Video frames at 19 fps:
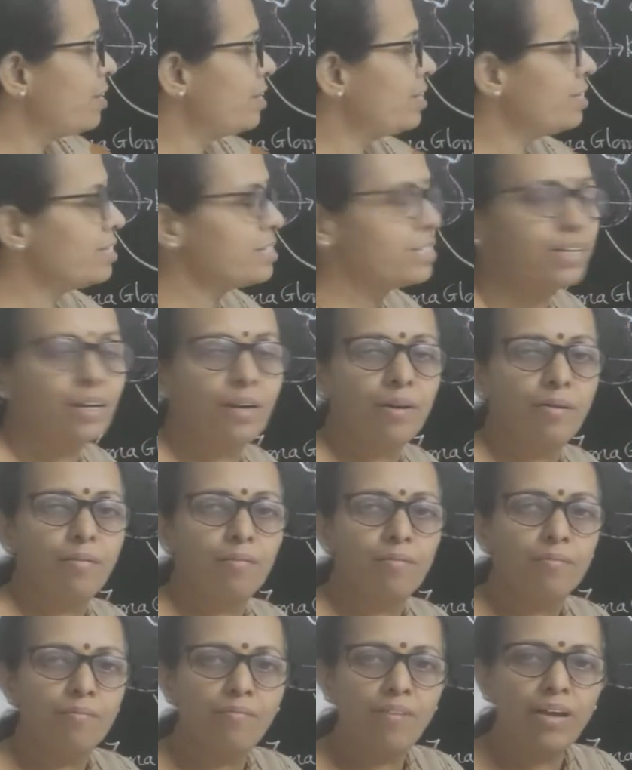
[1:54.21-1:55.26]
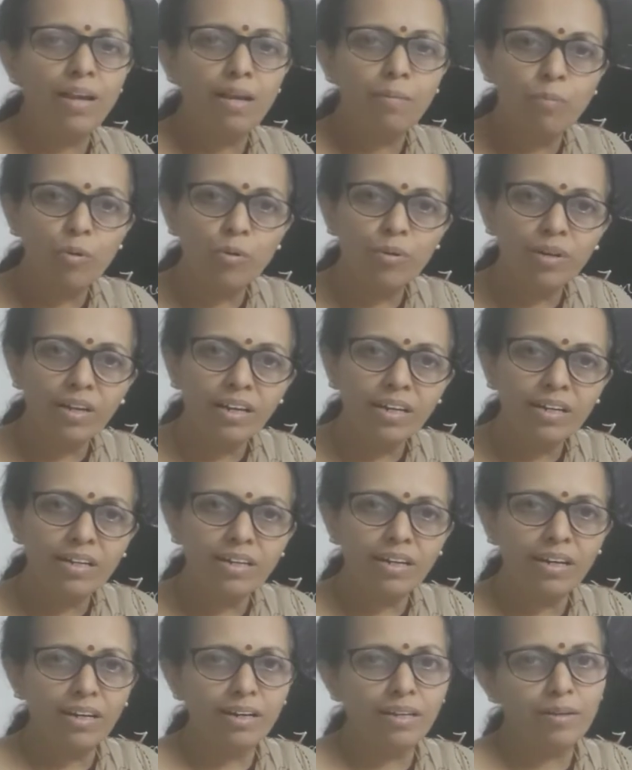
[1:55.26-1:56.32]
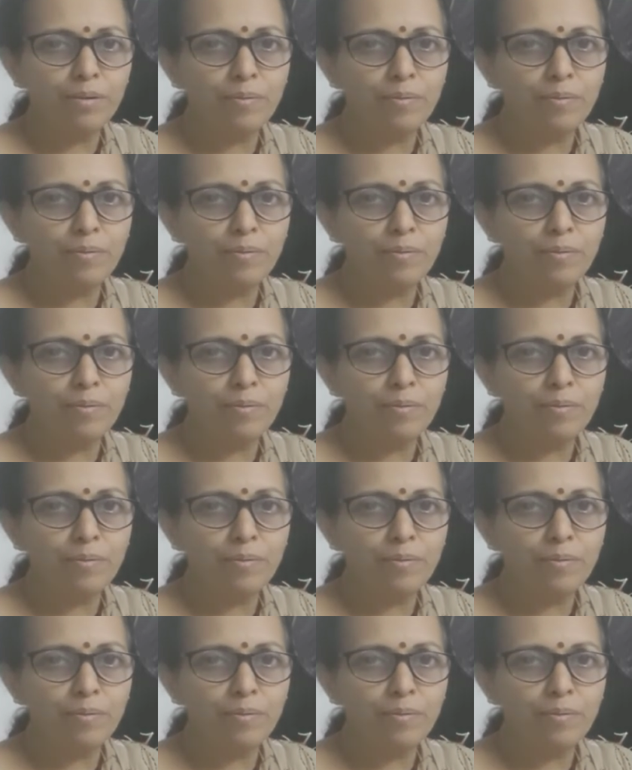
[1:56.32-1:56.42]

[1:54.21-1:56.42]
is well protected